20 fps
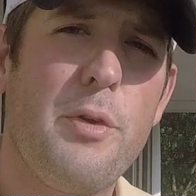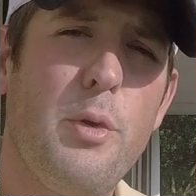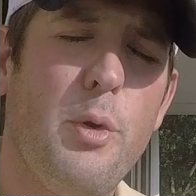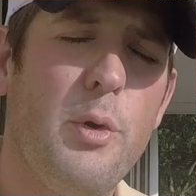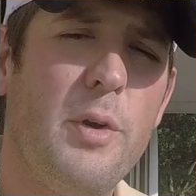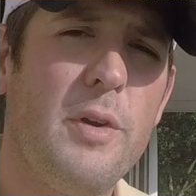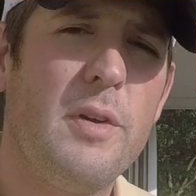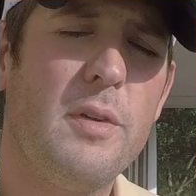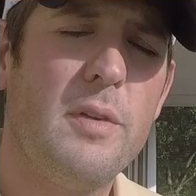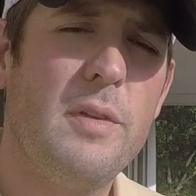
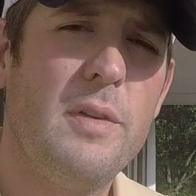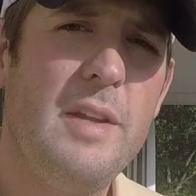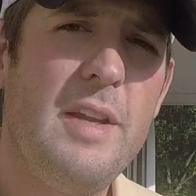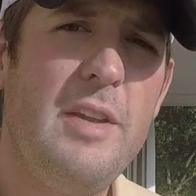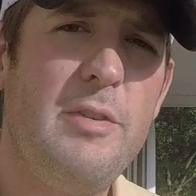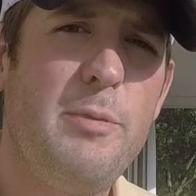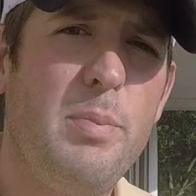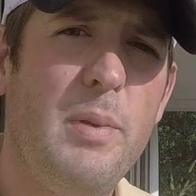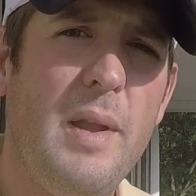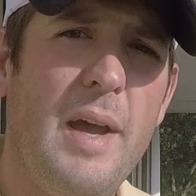corn
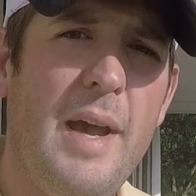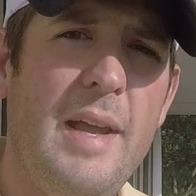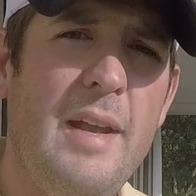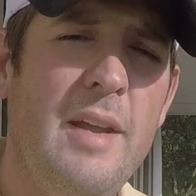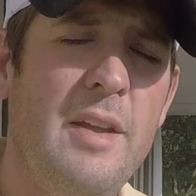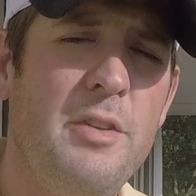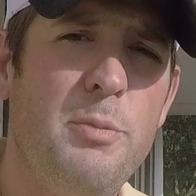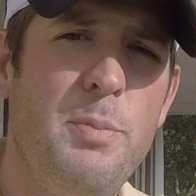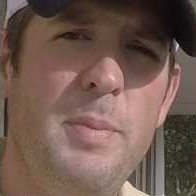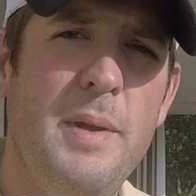leaf blight
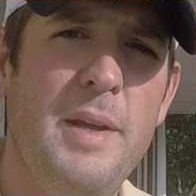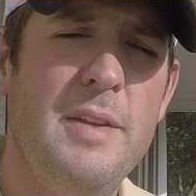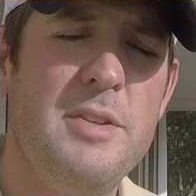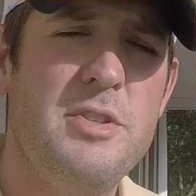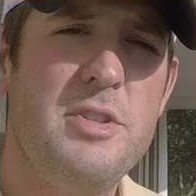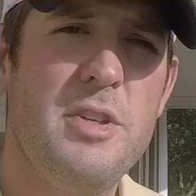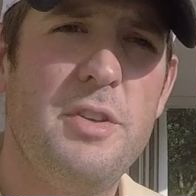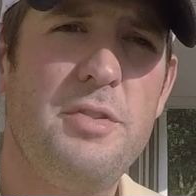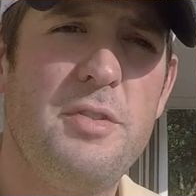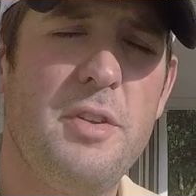has been
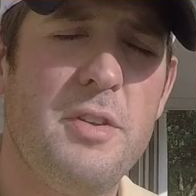just